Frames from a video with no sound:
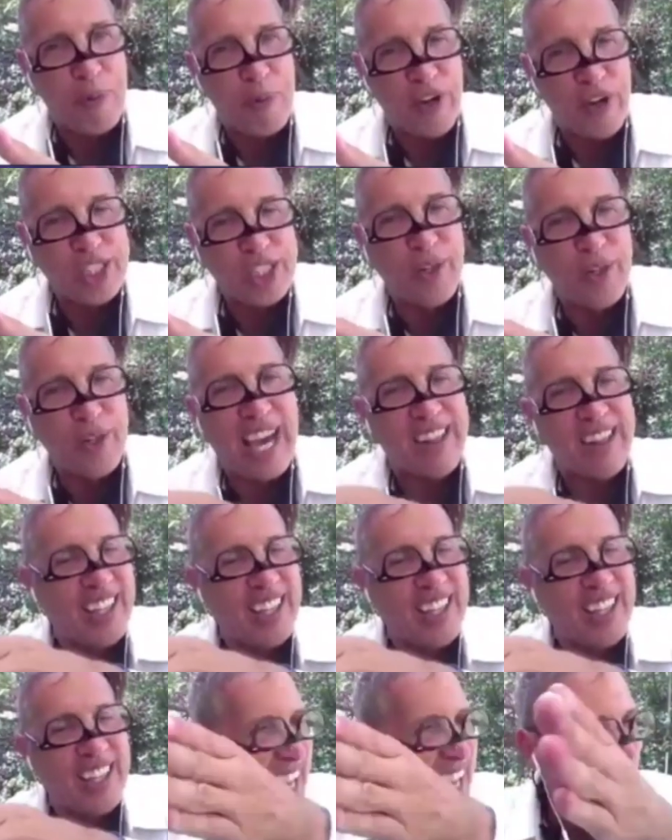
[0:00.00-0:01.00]
professional
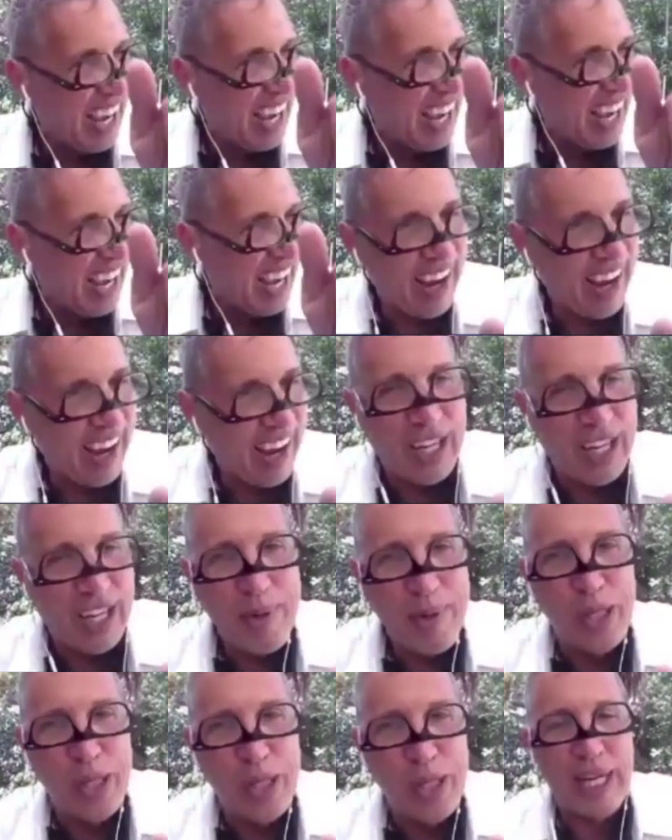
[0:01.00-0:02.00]
athlete, they have to
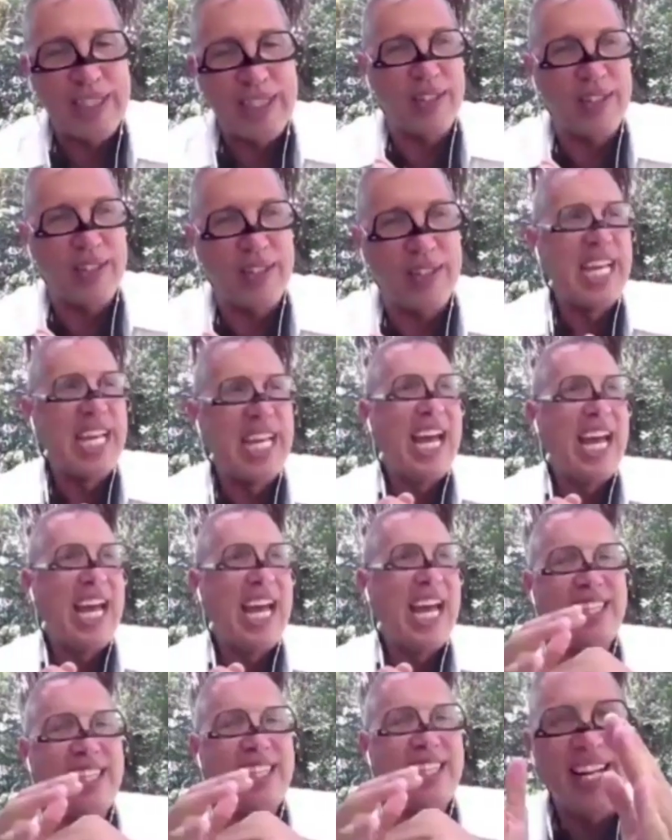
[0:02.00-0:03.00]
give me two answers.
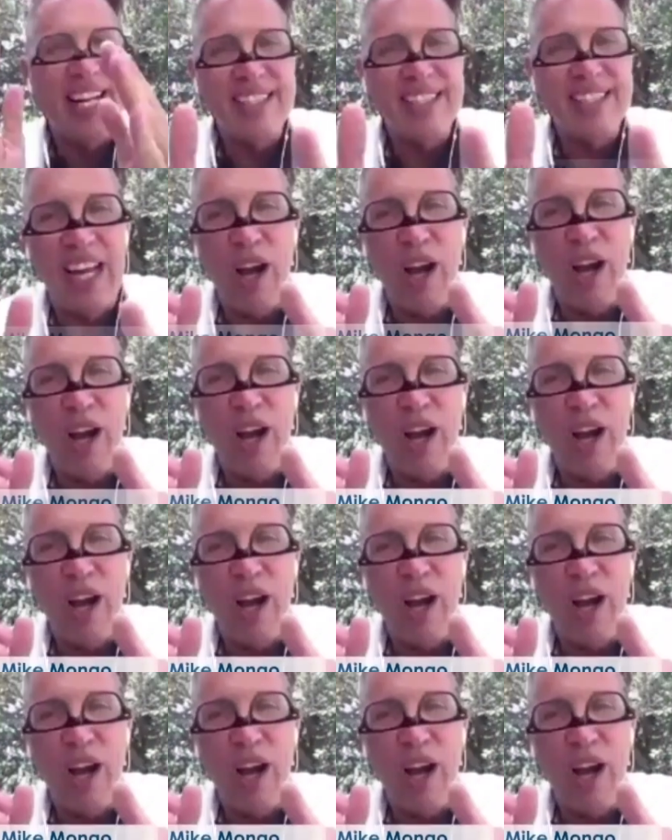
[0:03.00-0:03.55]
And then I say,